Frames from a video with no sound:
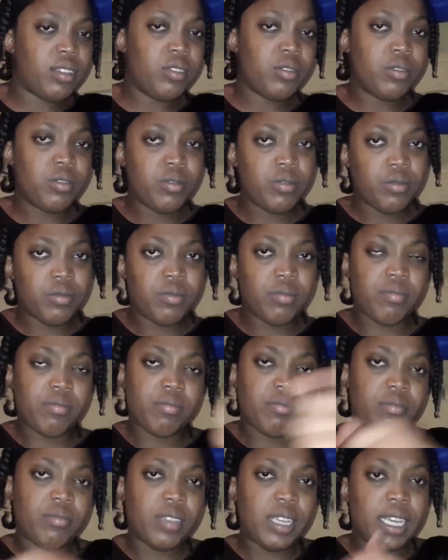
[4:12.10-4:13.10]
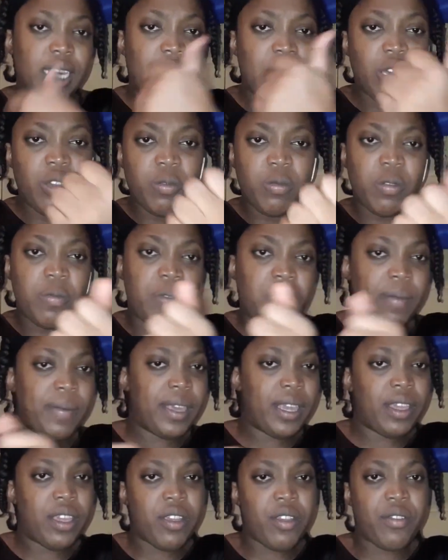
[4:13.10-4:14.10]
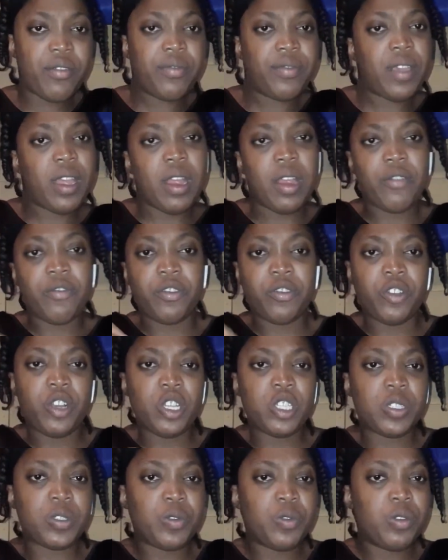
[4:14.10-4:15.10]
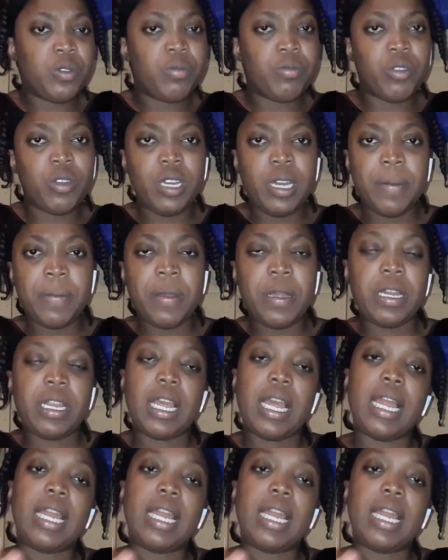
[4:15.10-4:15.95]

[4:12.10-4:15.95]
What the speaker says: do my baby ear for go school Monday morning,